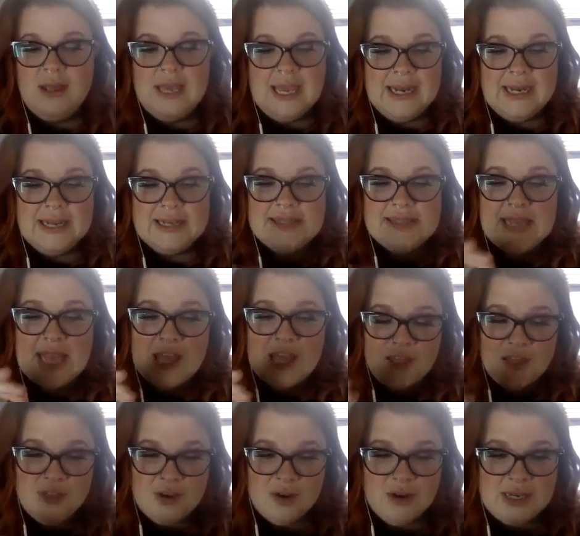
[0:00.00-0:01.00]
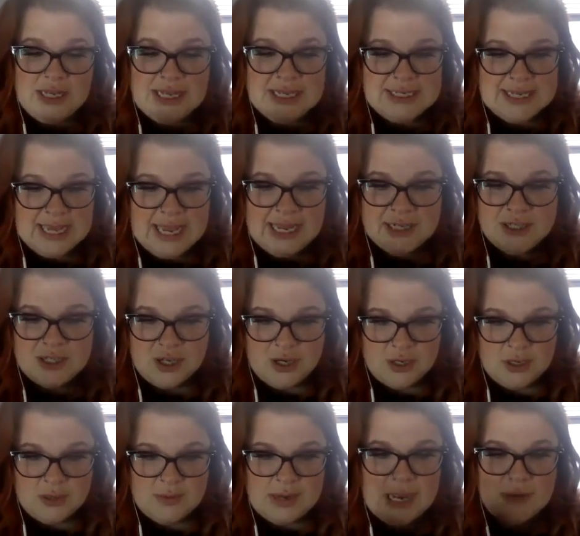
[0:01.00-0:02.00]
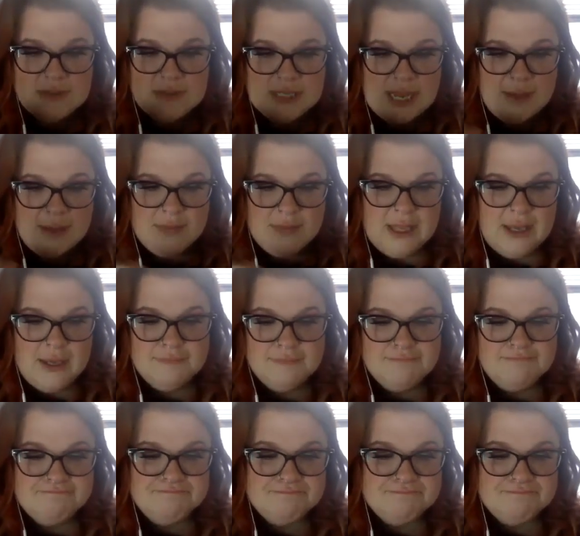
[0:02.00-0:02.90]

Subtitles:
it is a 30-day turnaround timeline.